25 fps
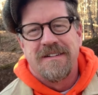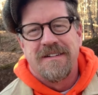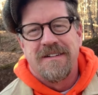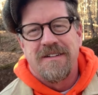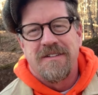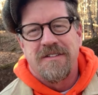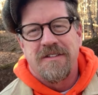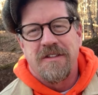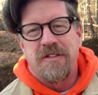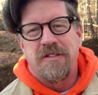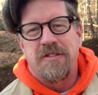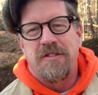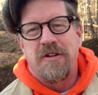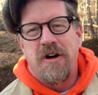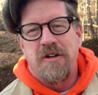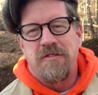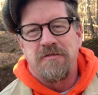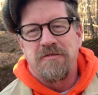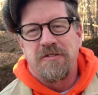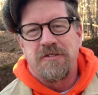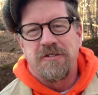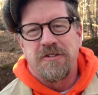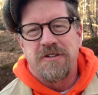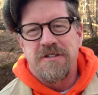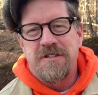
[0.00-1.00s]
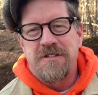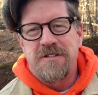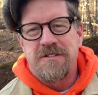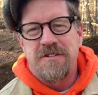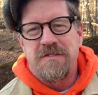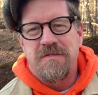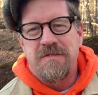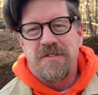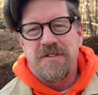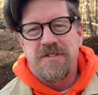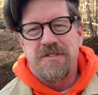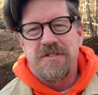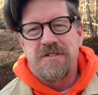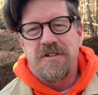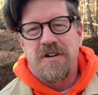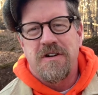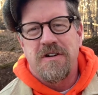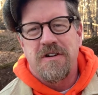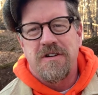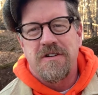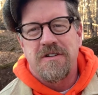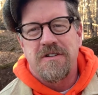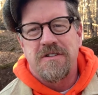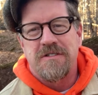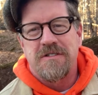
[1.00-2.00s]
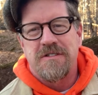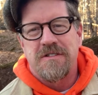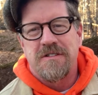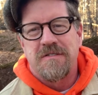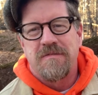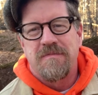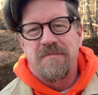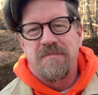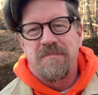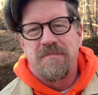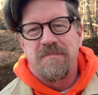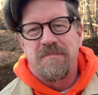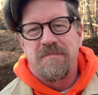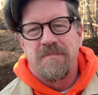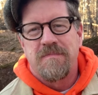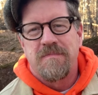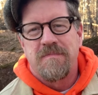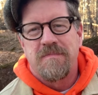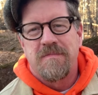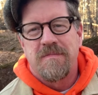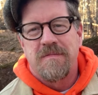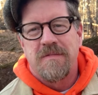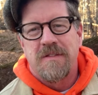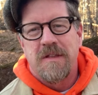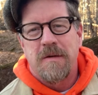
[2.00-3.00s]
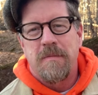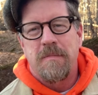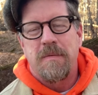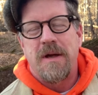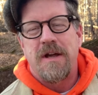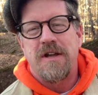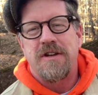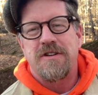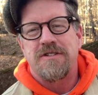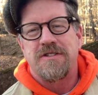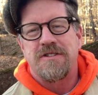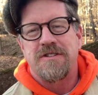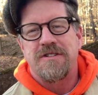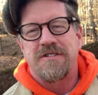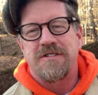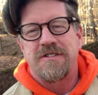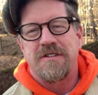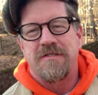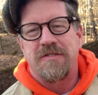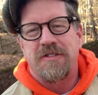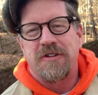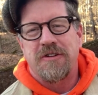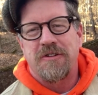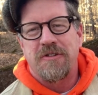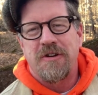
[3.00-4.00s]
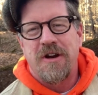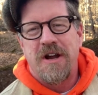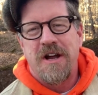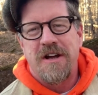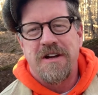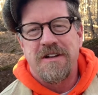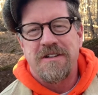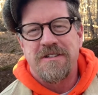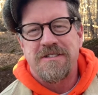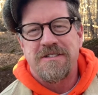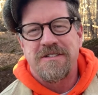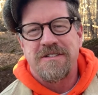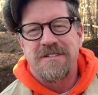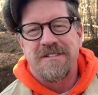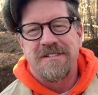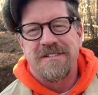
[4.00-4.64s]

the thoughtfulness of the stars, the patience of the grass.